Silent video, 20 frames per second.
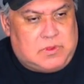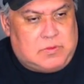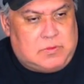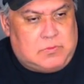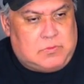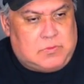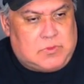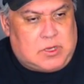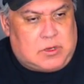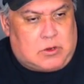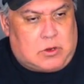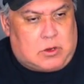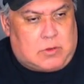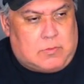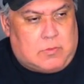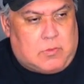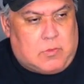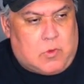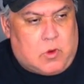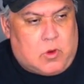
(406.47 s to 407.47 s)
there are
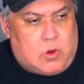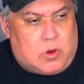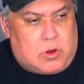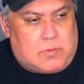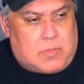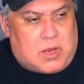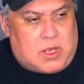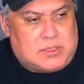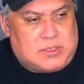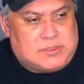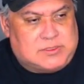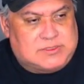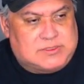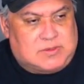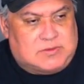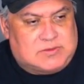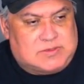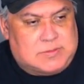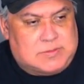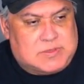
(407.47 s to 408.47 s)
more models
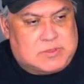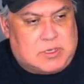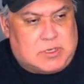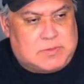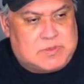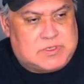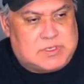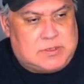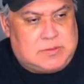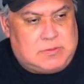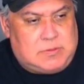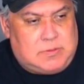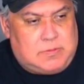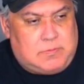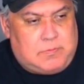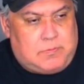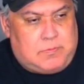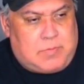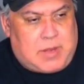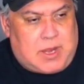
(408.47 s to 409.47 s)
with subscription
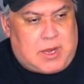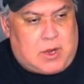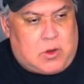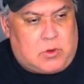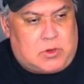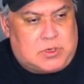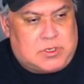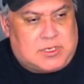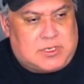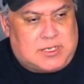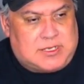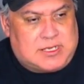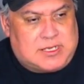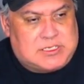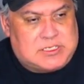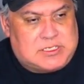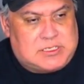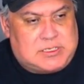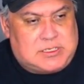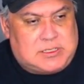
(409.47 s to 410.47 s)
powered
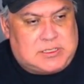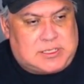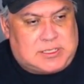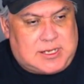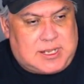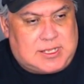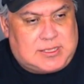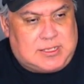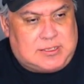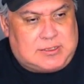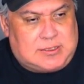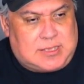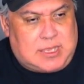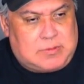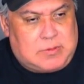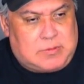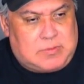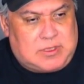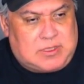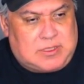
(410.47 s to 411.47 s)
connected
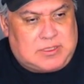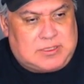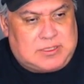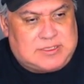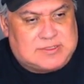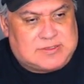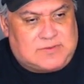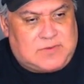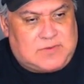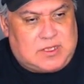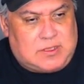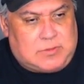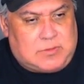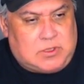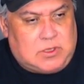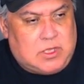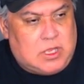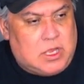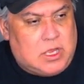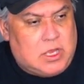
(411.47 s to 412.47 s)
capabilities
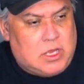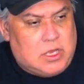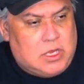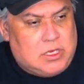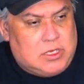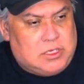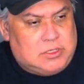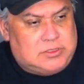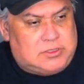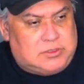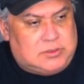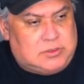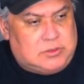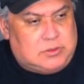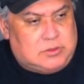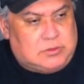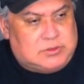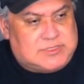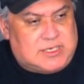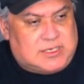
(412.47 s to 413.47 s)
available
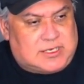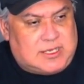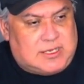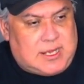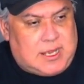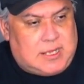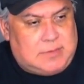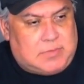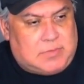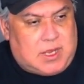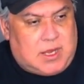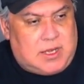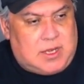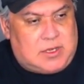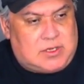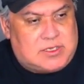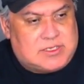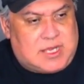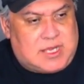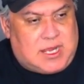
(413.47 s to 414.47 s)
to secondhand
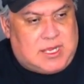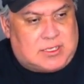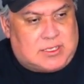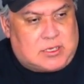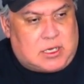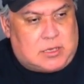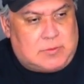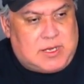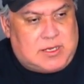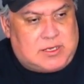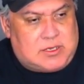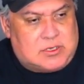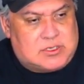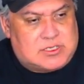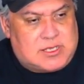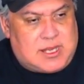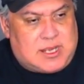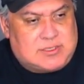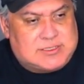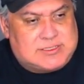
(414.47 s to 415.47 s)
buyers, and car makers
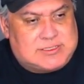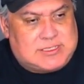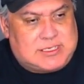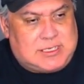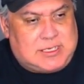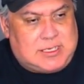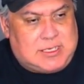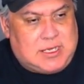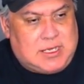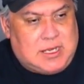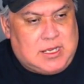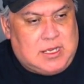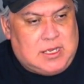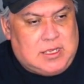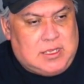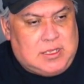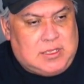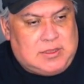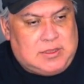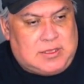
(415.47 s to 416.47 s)
now see
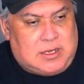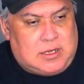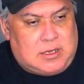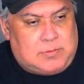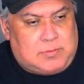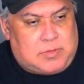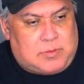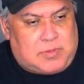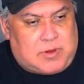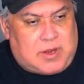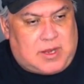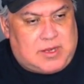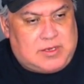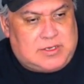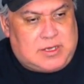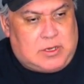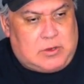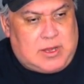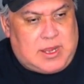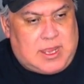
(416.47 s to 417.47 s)
their
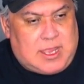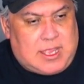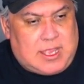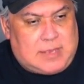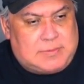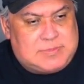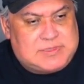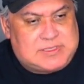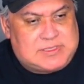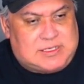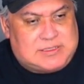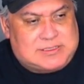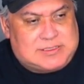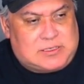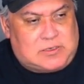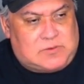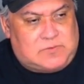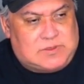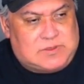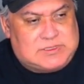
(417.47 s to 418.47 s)
proprietary apps and
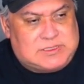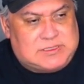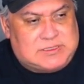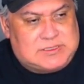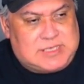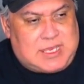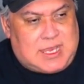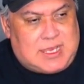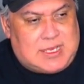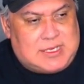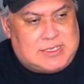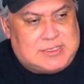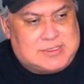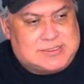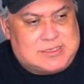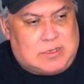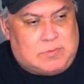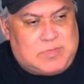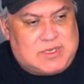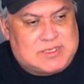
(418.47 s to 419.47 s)
services as
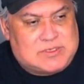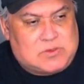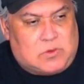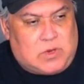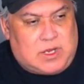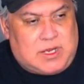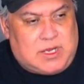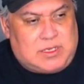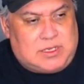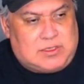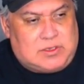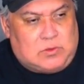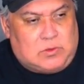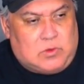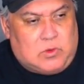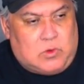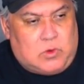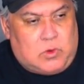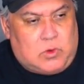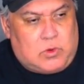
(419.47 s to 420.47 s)
the best way to
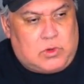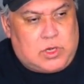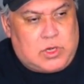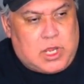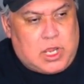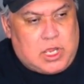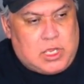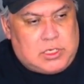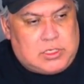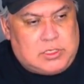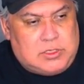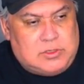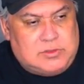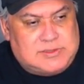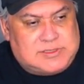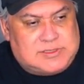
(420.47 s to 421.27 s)
lure used